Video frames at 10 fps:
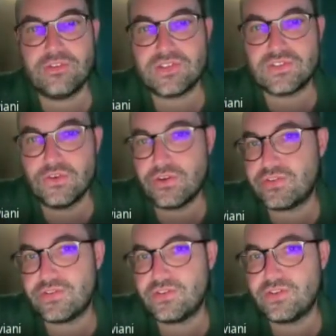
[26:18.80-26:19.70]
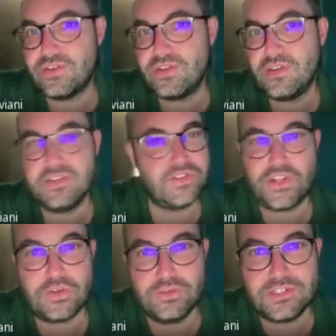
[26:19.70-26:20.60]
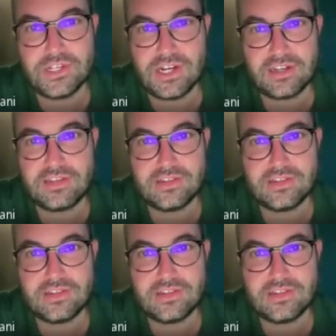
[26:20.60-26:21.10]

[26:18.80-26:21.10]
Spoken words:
a source is not a good chart.